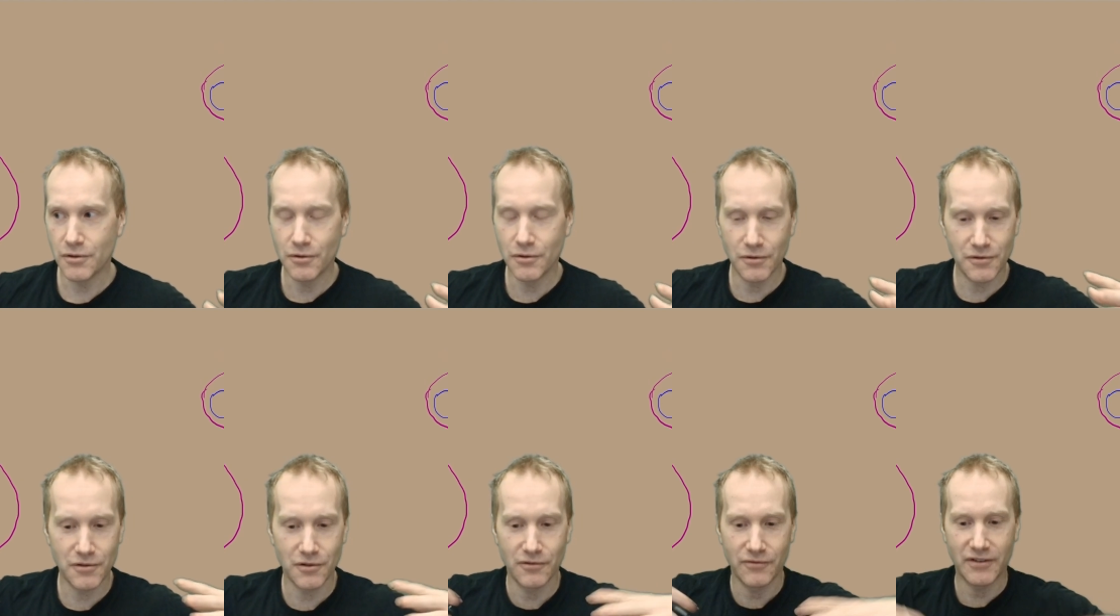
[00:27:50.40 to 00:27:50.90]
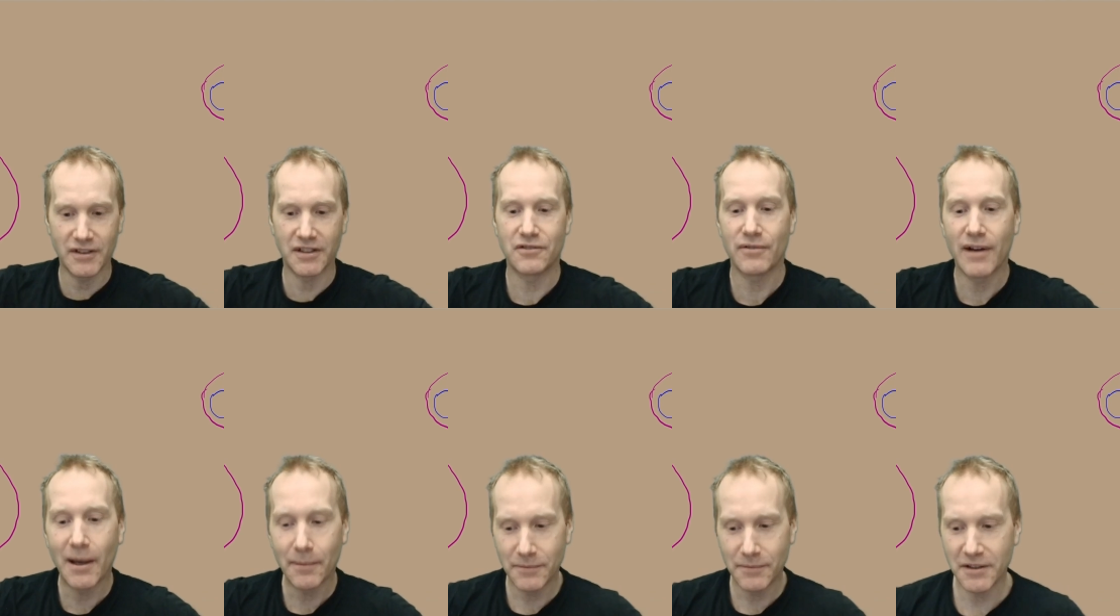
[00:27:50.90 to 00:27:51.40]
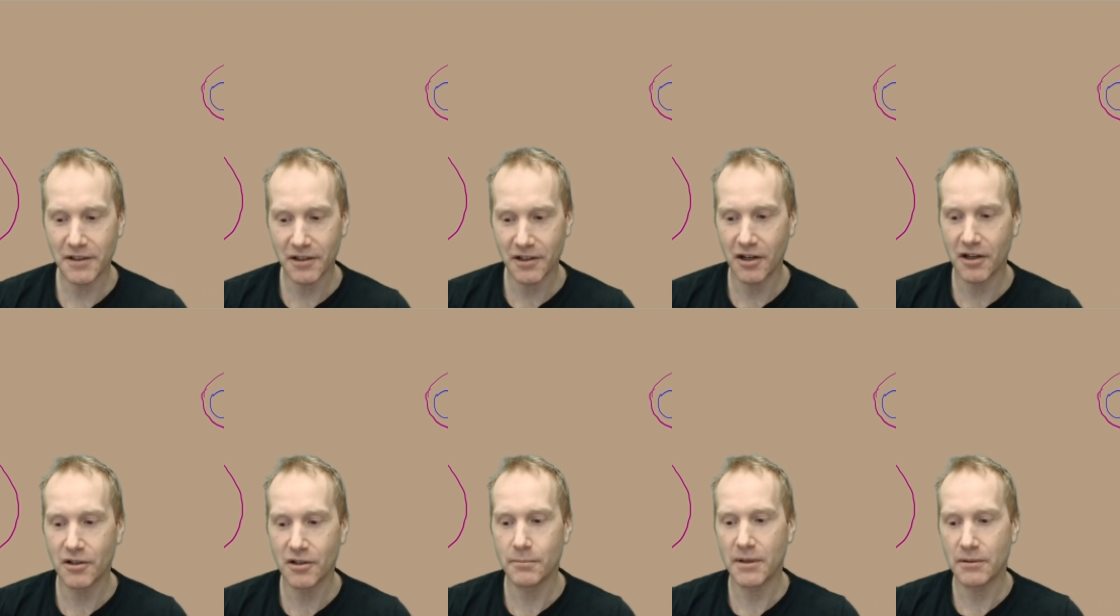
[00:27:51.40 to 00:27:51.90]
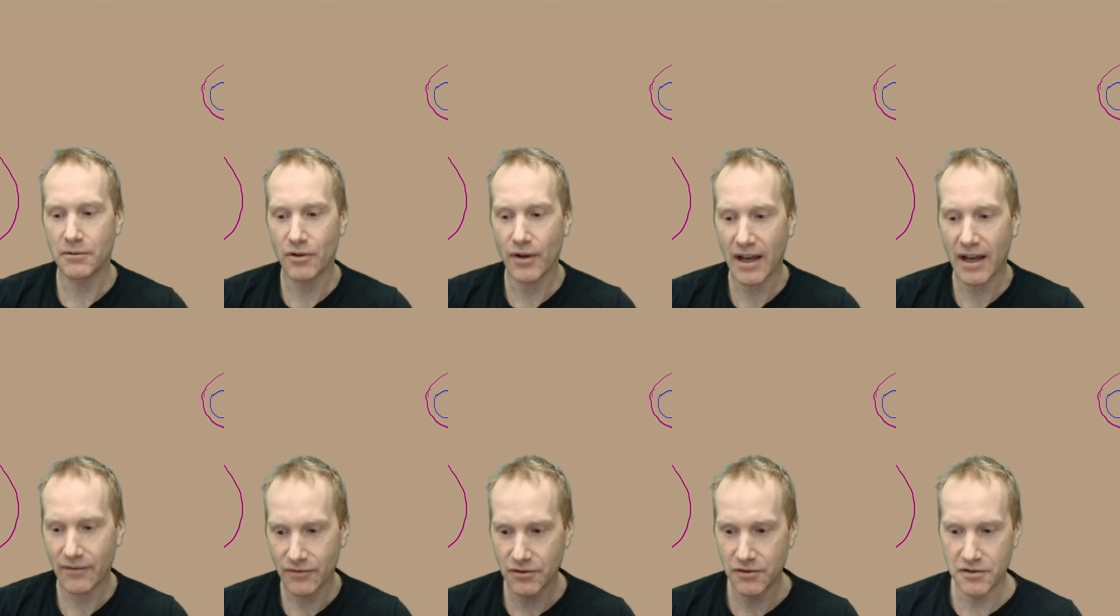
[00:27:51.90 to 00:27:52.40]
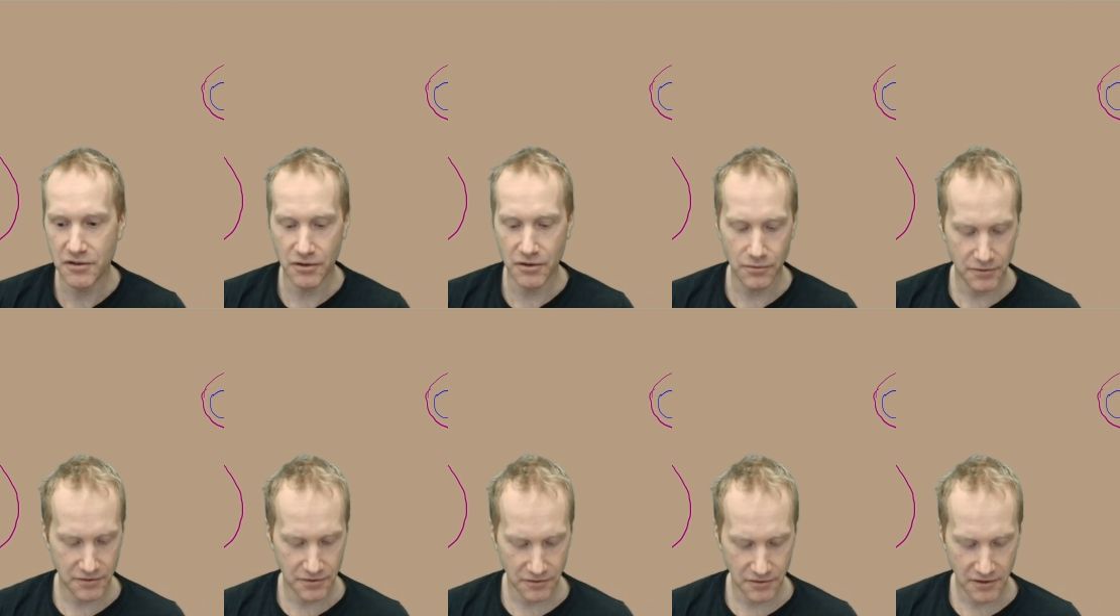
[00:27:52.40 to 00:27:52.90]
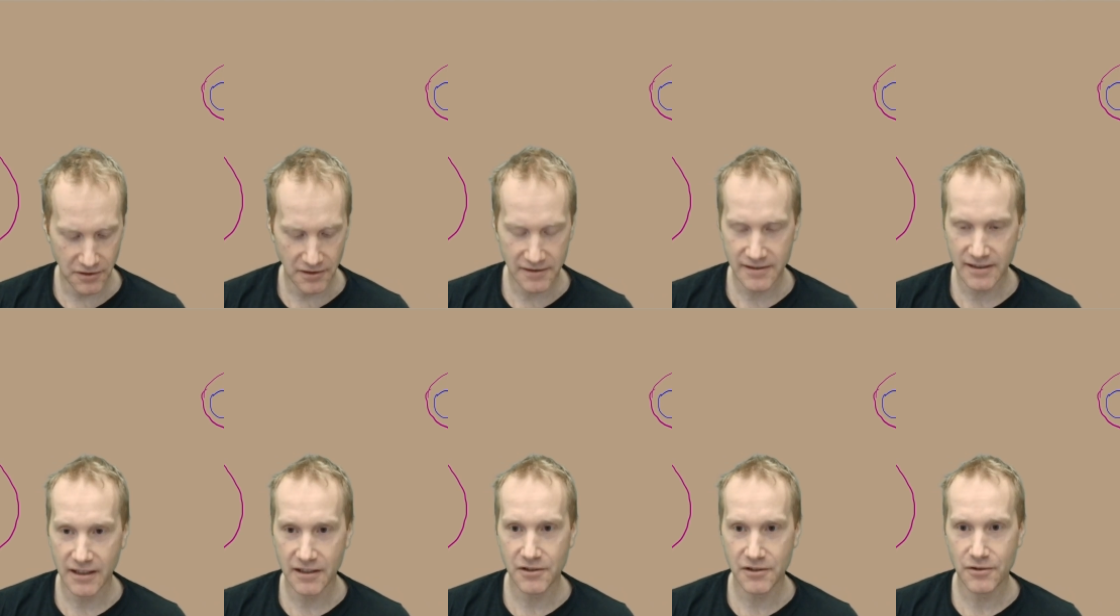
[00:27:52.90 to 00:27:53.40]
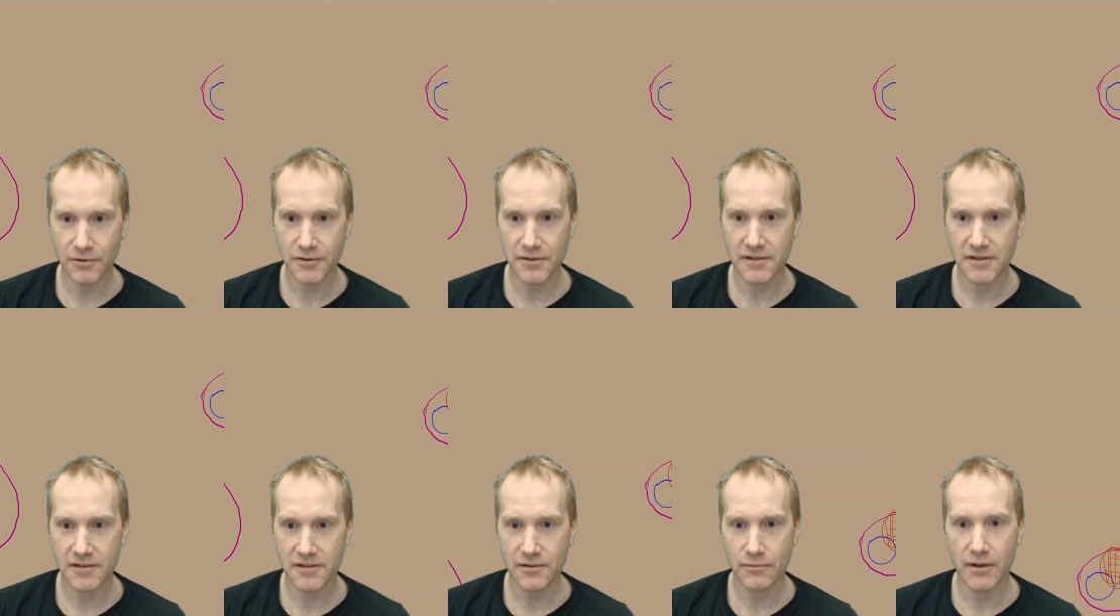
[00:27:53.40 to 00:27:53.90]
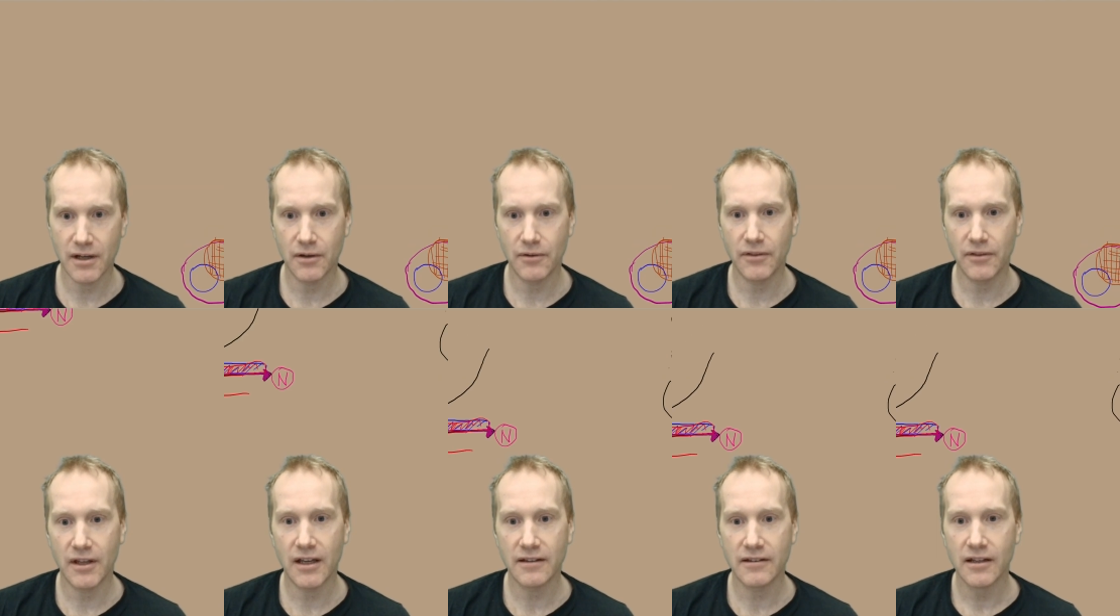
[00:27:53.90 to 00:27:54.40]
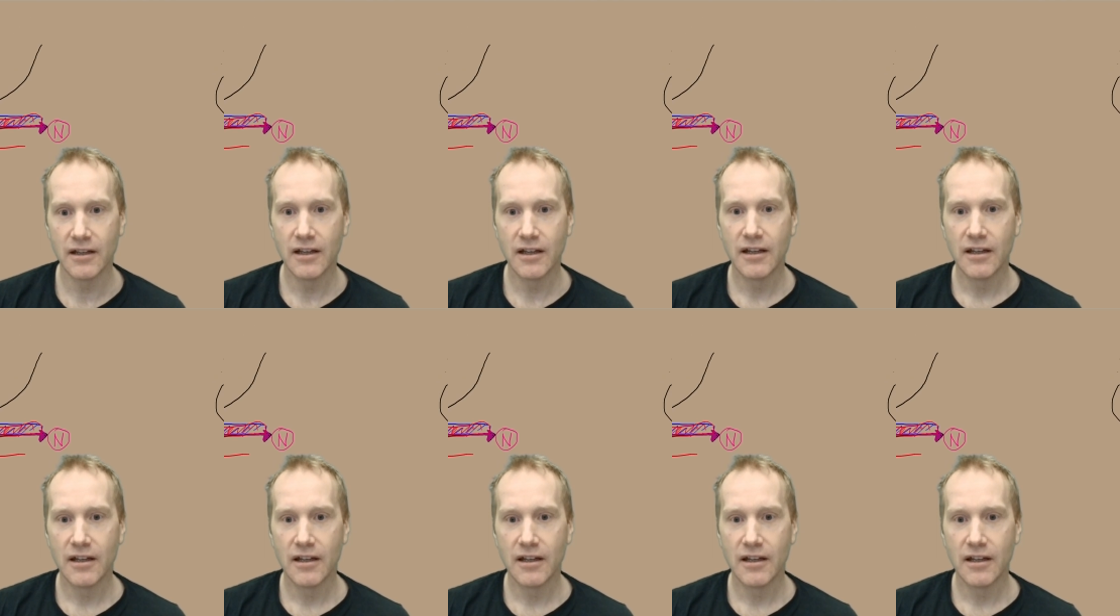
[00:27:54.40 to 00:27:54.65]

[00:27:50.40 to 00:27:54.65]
sort of get trapped in economy, and you have to do certain design choices around that.